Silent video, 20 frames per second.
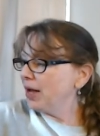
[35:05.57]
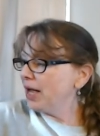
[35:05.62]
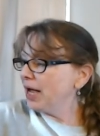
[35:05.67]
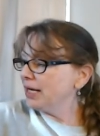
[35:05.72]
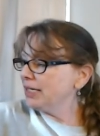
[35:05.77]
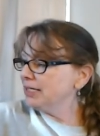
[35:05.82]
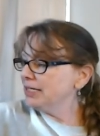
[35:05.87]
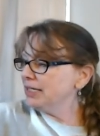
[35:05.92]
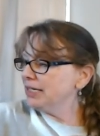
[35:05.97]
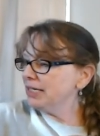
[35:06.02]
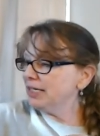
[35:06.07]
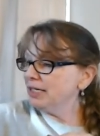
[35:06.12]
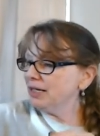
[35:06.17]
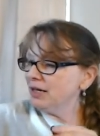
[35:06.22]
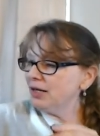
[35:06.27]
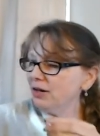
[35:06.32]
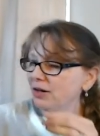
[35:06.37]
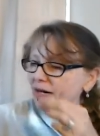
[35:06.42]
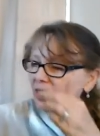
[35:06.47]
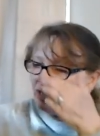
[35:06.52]
I did,
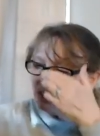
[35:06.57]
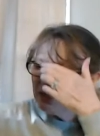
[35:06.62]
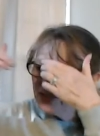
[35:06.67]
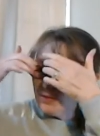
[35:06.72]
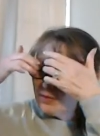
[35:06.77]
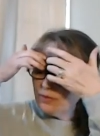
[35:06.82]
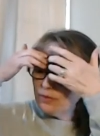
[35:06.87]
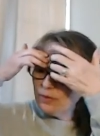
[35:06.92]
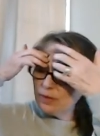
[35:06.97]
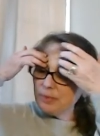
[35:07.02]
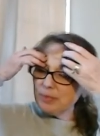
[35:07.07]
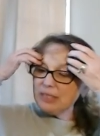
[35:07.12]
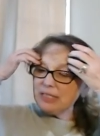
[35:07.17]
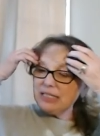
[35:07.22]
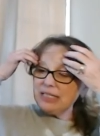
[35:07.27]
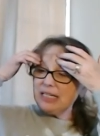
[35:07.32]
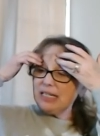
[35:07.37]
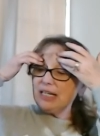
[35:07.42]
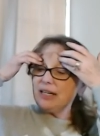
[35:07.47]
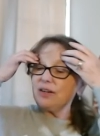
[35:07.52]
okay, so let me
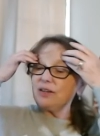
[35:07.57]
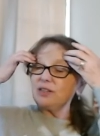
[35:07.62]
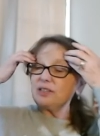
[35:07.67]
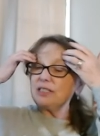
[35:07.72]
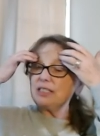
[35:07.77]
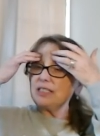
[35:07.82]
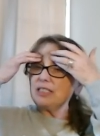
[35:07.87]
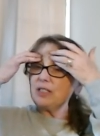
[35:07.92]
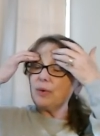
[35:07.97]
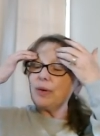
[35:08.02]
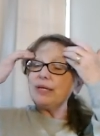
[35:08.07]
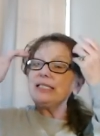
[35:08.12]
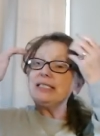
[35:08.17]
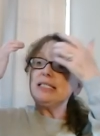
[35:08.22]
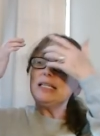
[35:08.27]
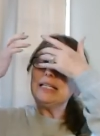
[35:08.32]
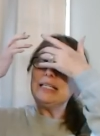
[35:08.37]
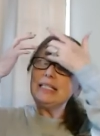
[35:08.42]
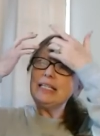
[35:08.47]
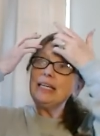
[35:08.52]
see here. So I
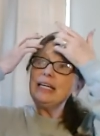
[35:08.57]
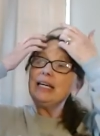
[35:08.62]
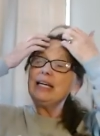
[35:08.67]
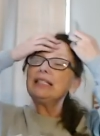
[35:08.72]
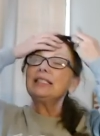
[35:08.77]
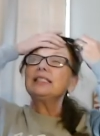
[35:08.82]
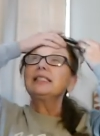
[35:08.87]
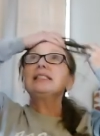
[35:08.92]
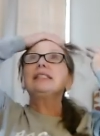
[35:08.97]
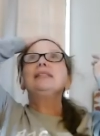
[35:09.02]
did get